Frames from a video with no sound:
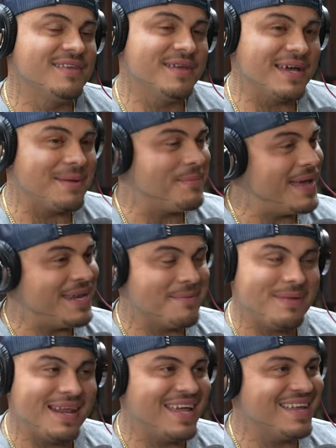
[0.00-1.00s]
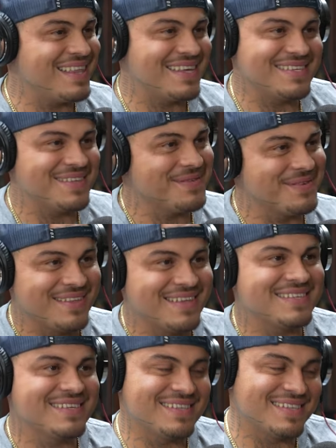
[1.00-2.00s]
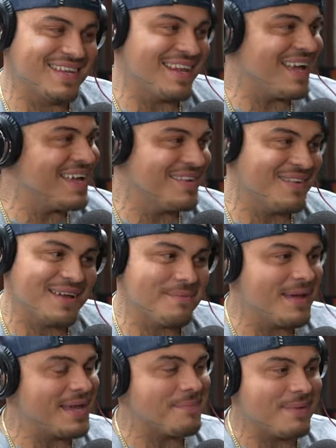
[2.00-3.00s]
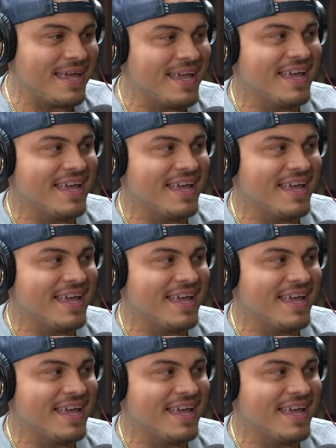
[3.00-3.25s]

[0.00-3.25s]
You gotta pay to play. That's the that's the, the line you gotta Yeah, you gotta